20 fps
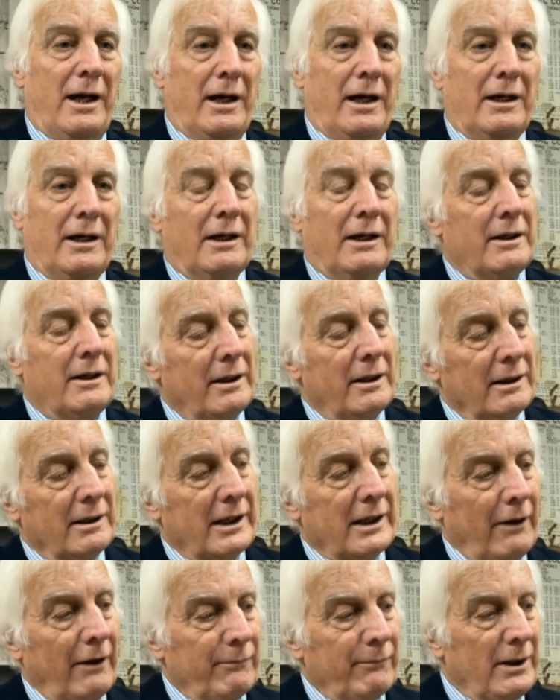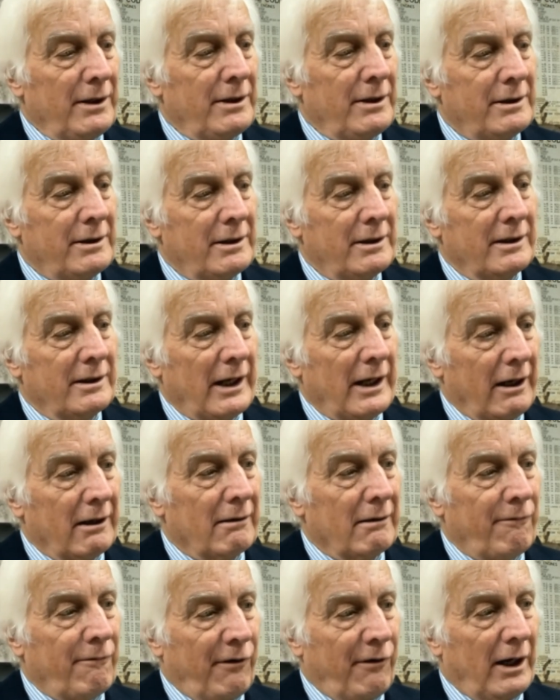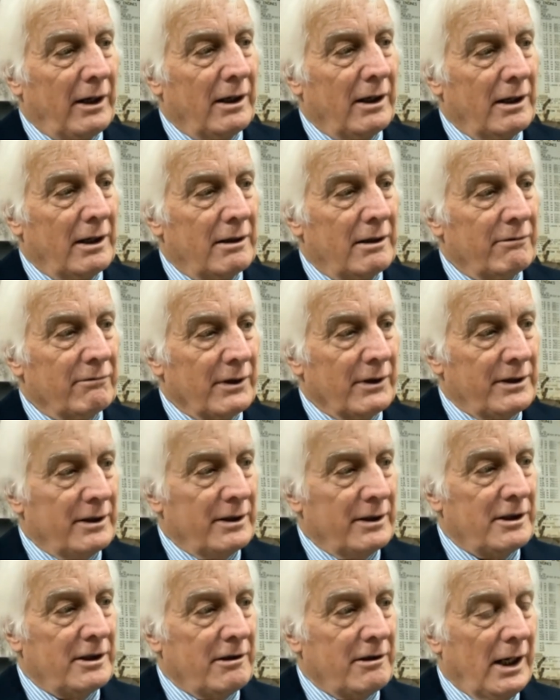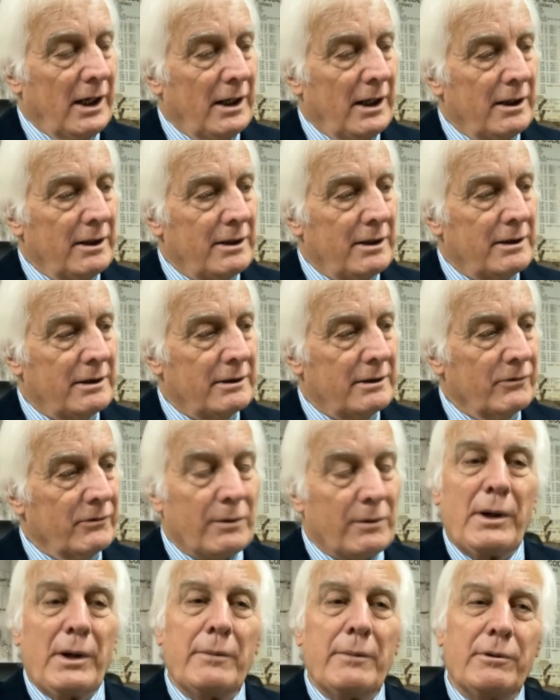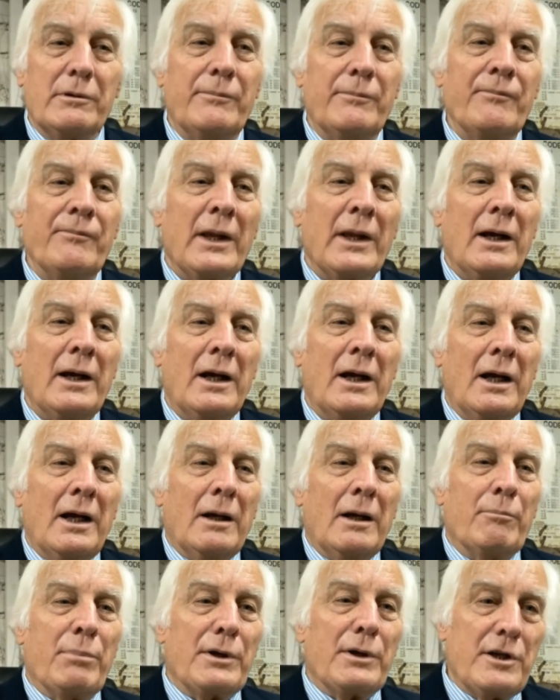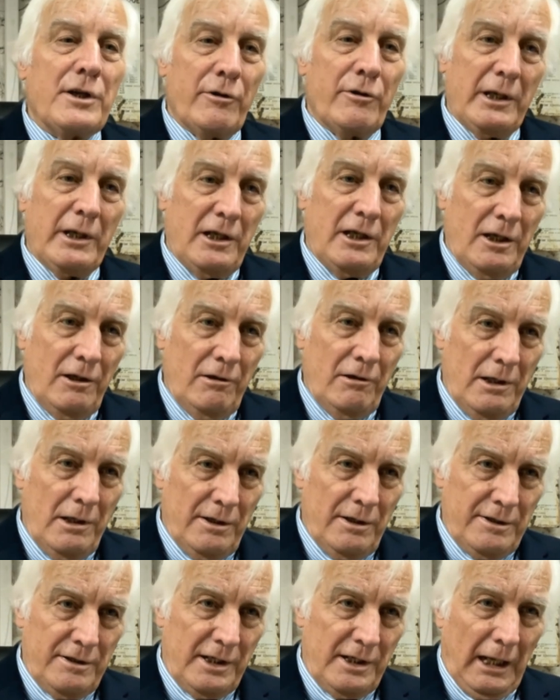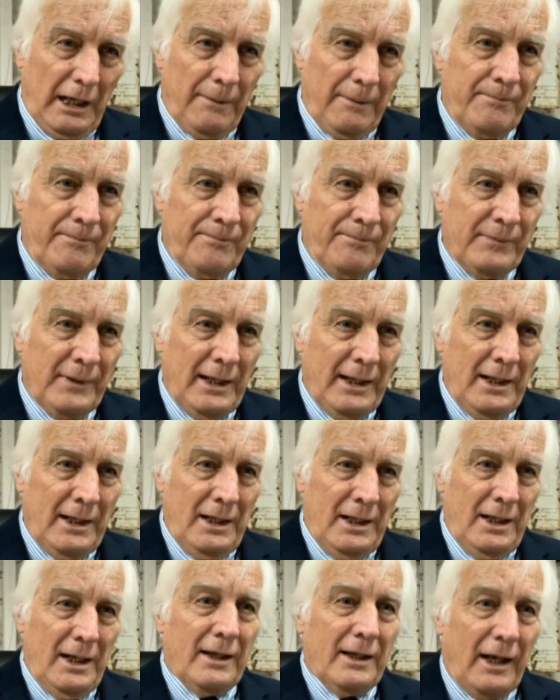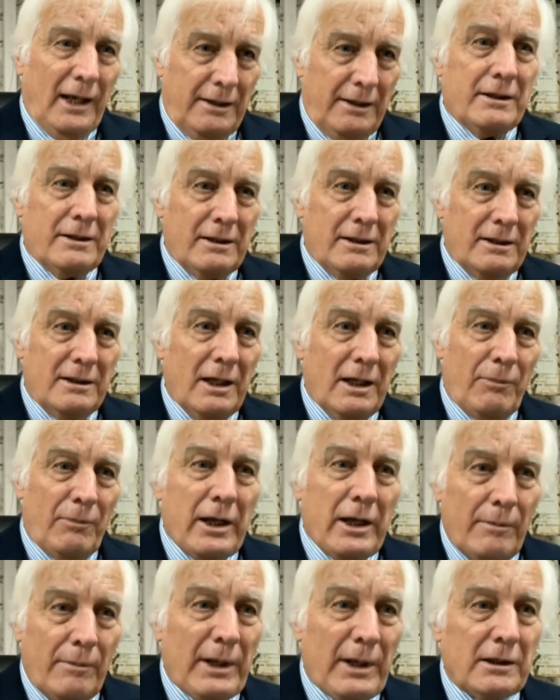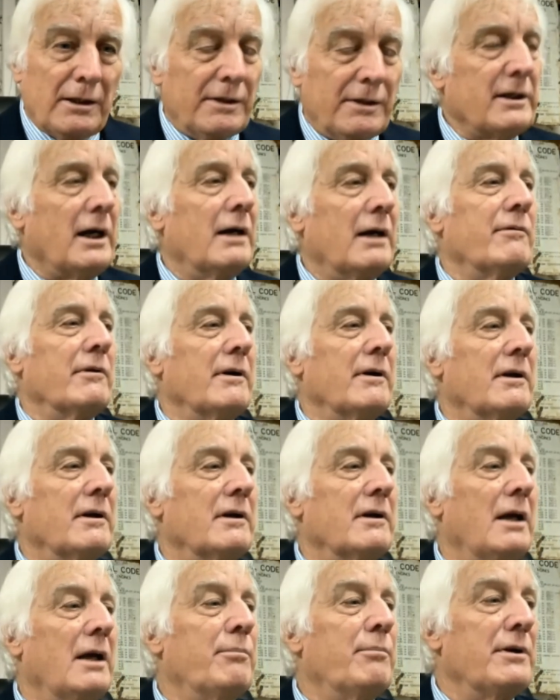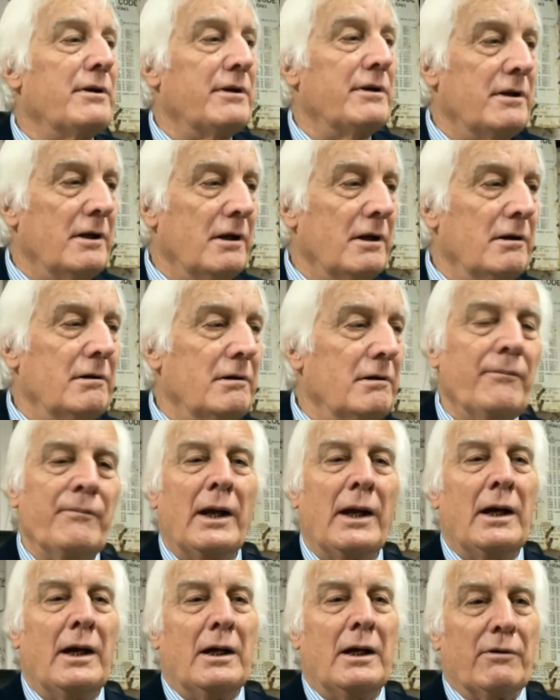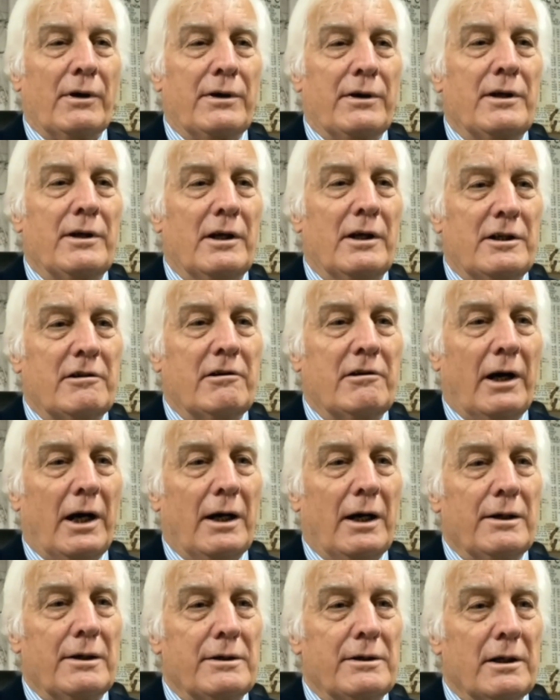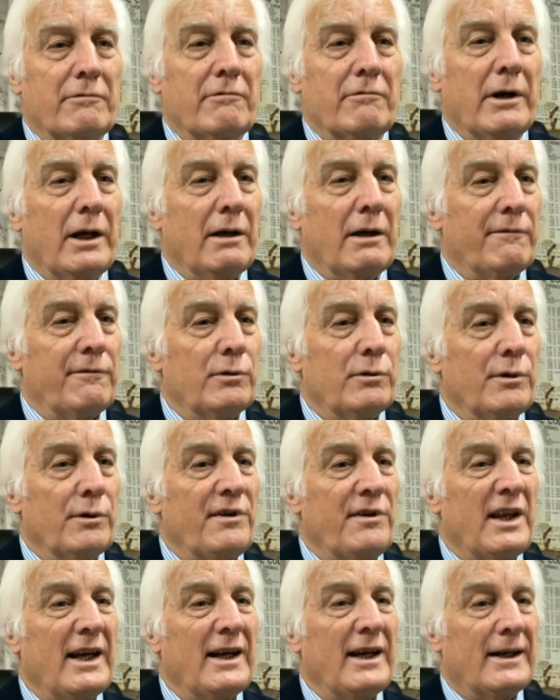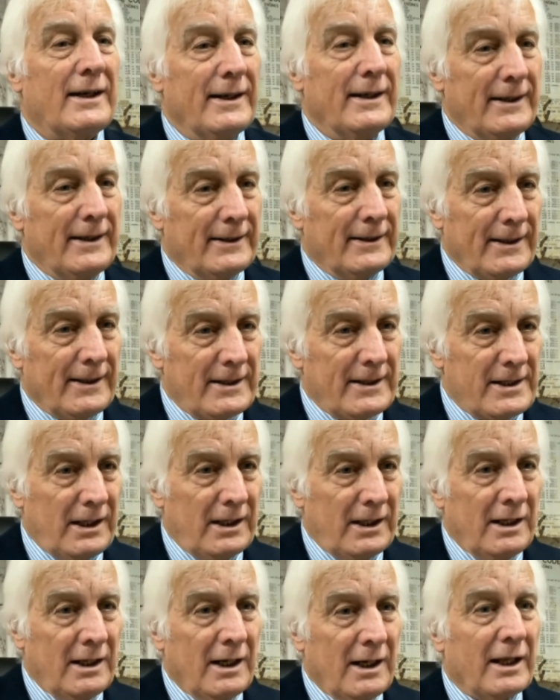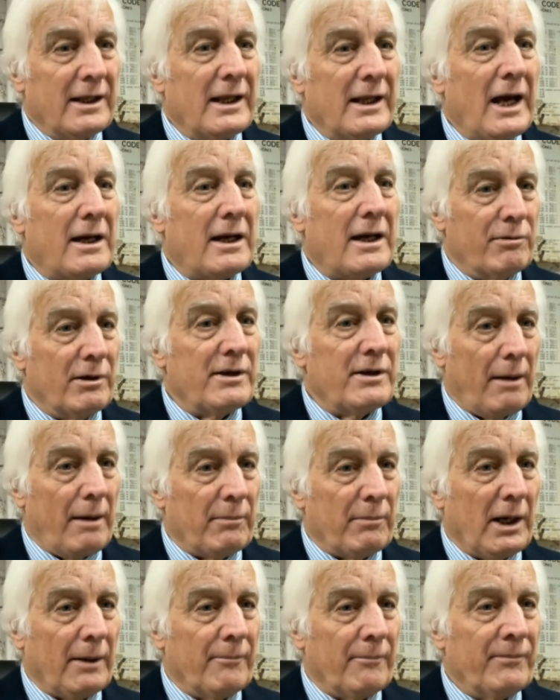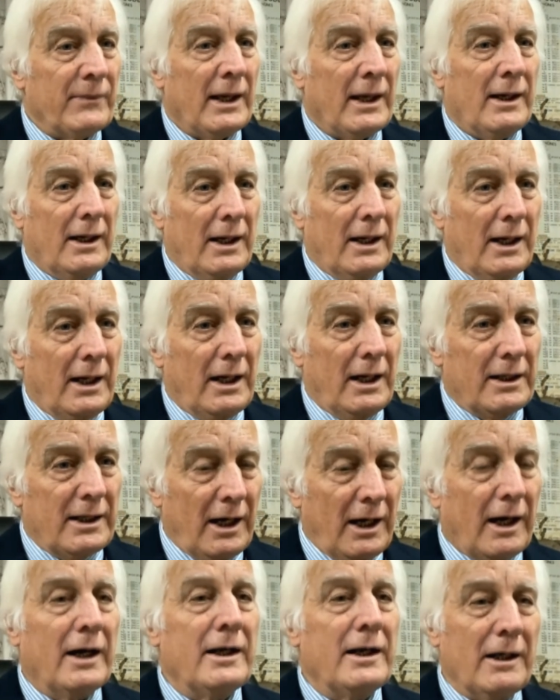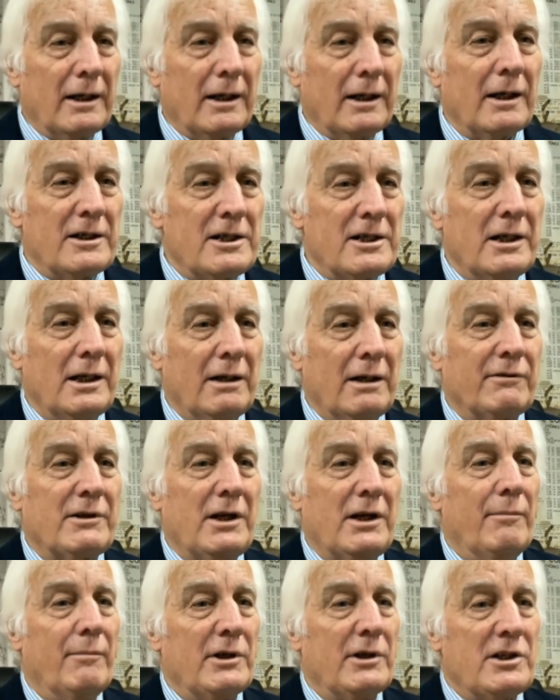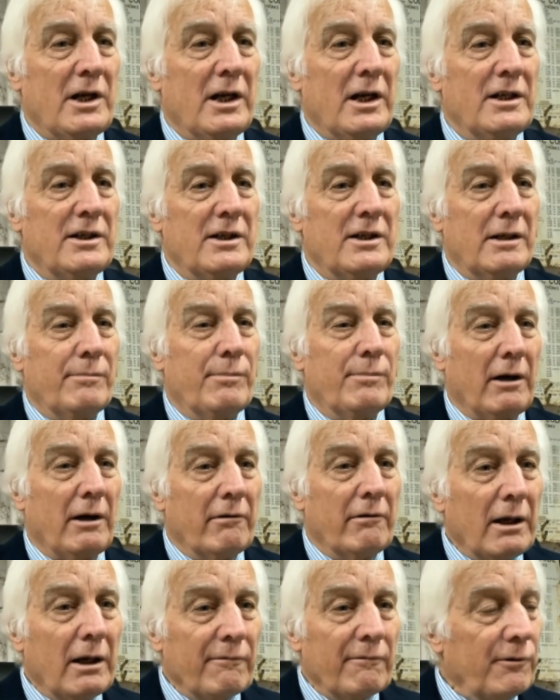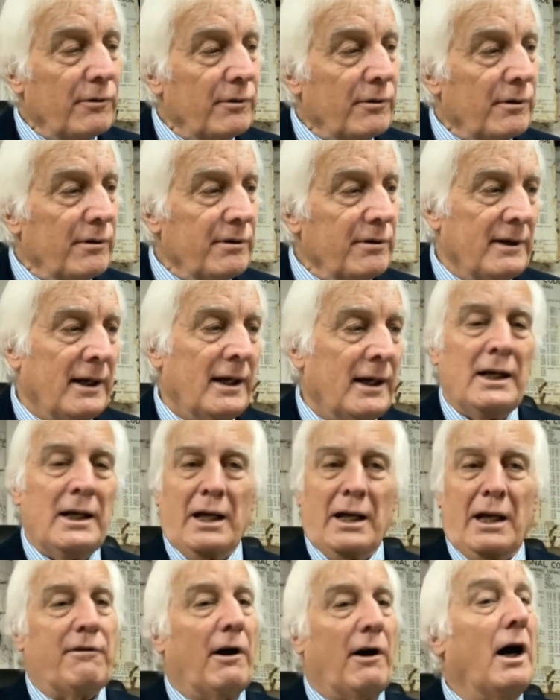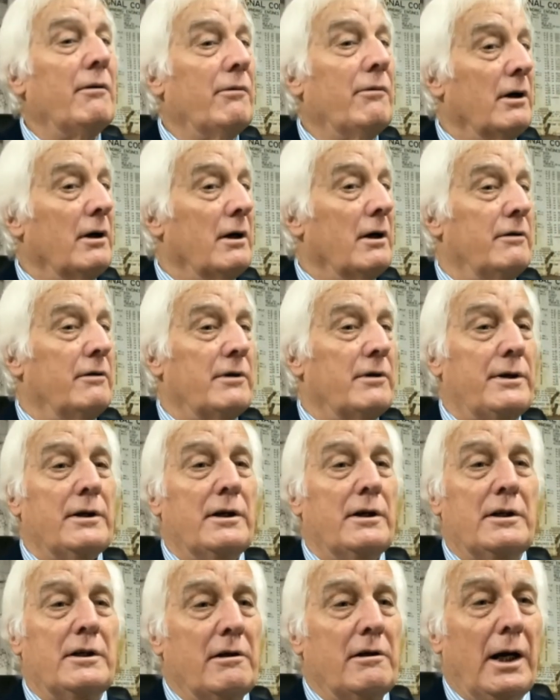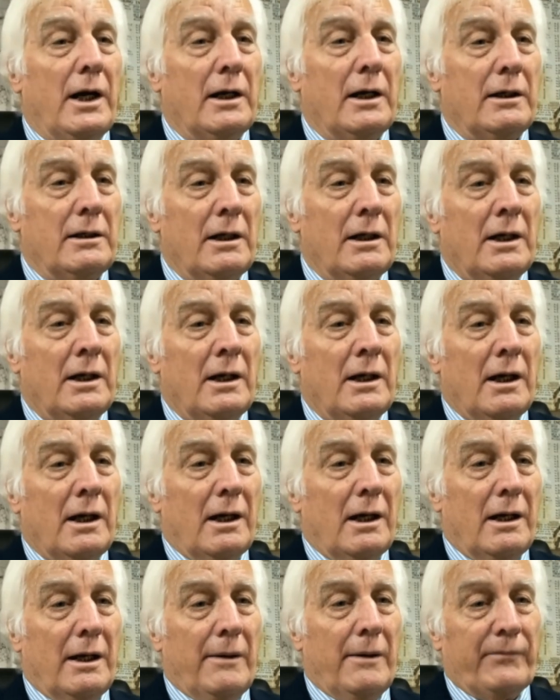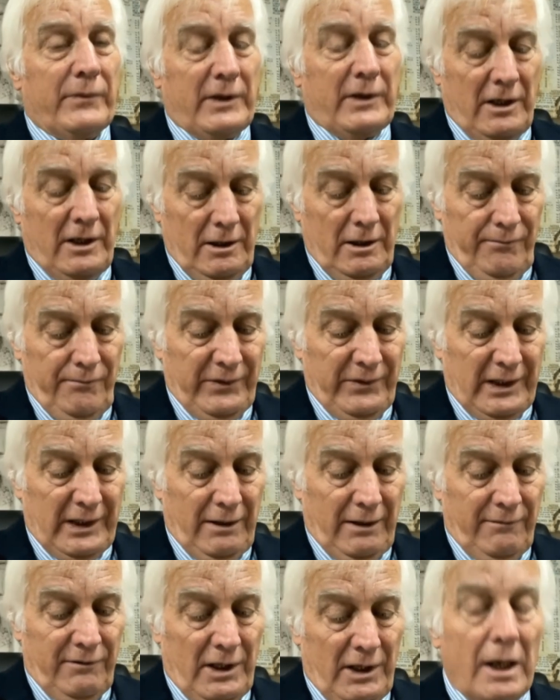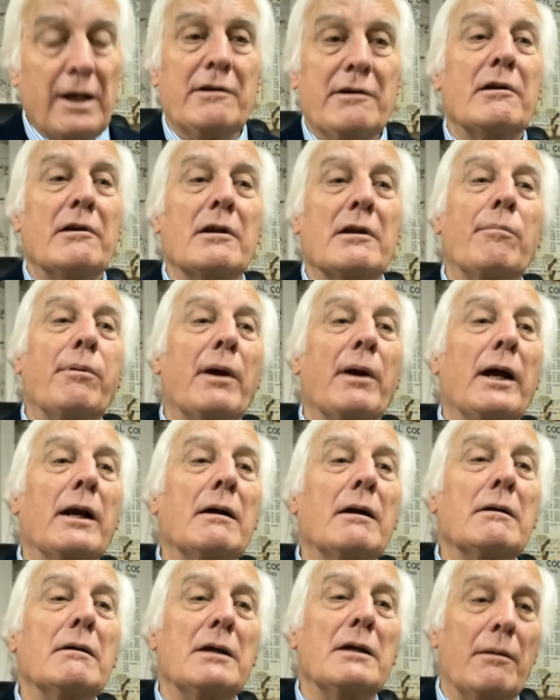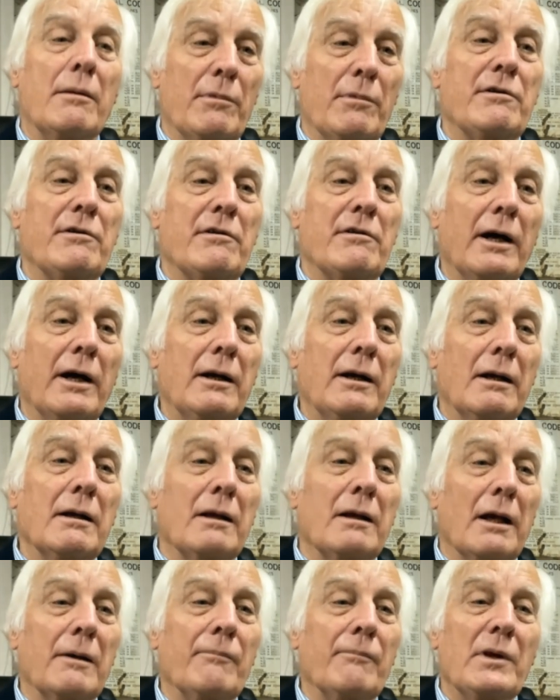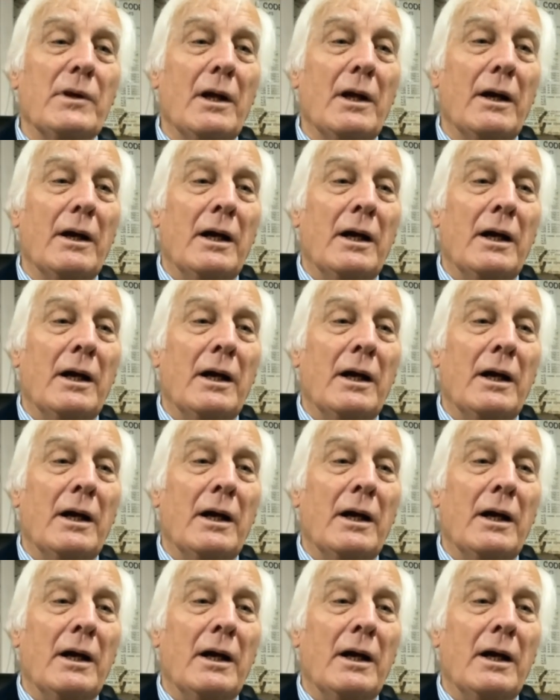And governments don't fund research grants with people pursuing curiosity, and that's the way you make discoveries. They pursue research grants that reinforce their ideology, and that's what's happening. The ideology of climate change is being reinforced. If I wanted a research grant to give the history of the planet, demonstrating that